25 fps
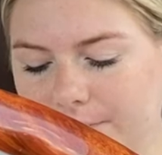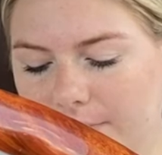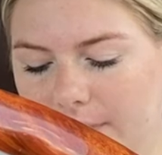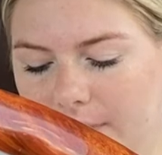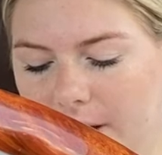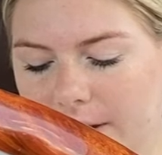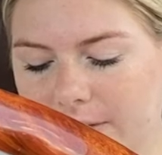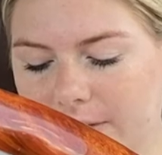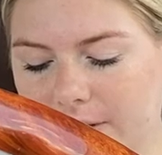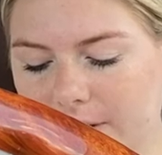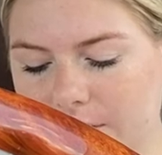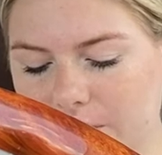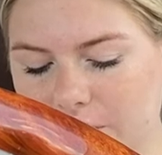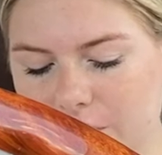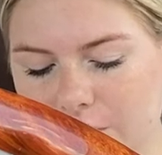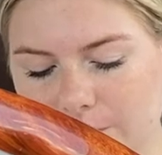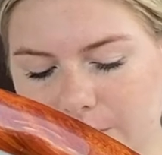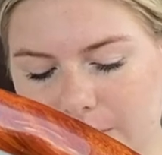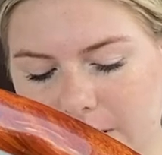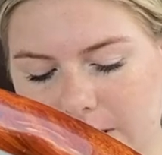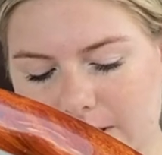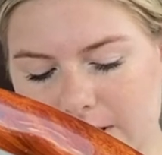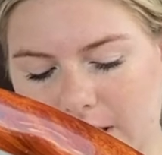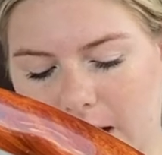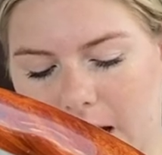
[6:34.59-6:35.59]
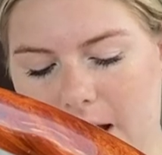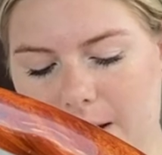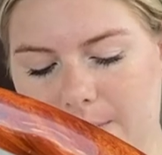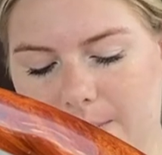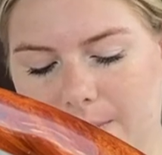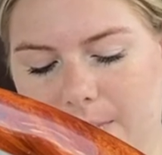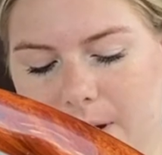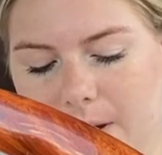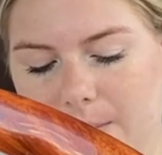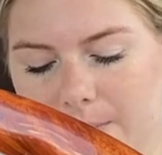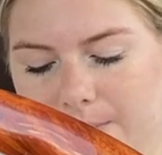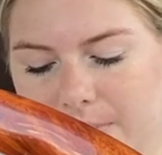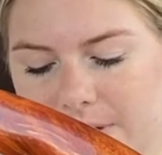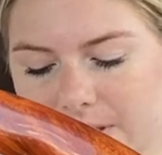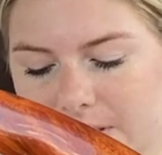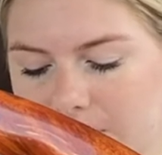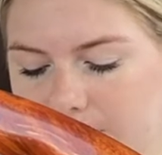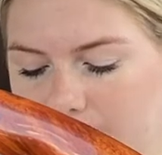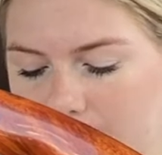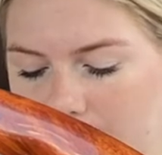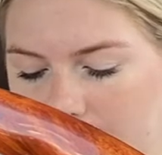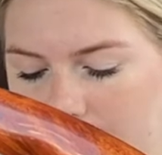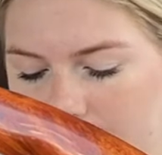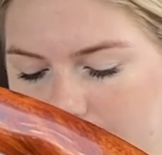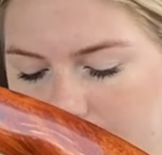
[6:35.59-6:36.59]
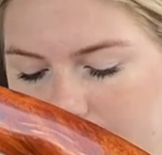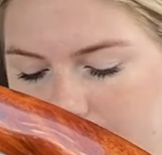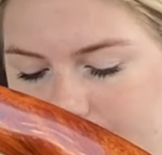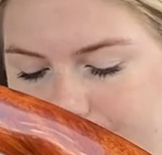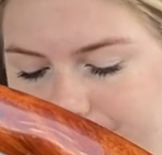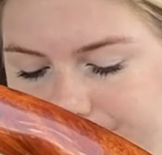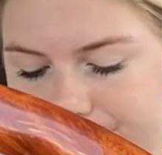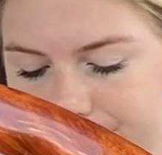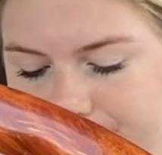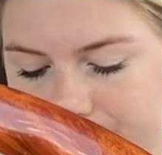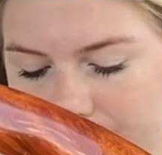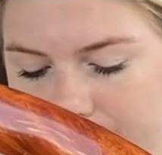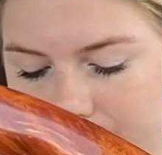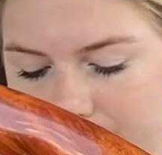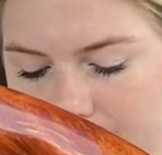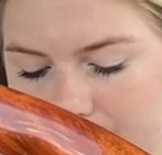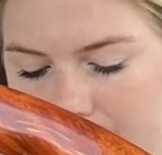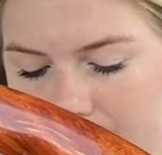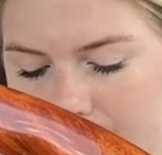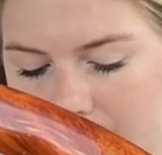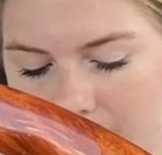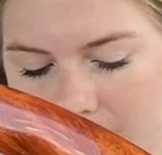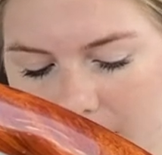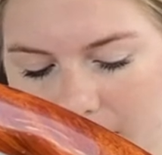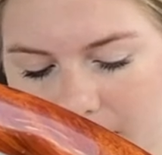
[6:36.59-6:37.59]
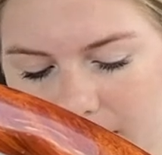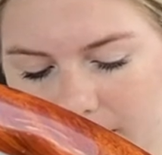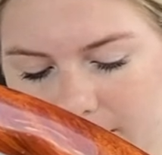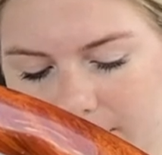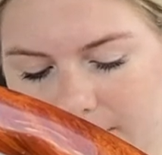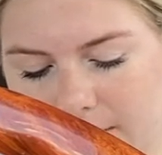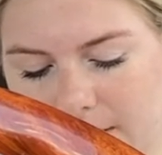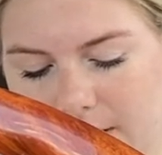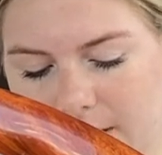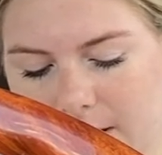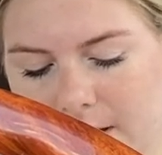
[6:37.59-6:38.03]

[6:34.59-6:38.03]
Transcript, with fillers: I think it's just because I'm a busybody and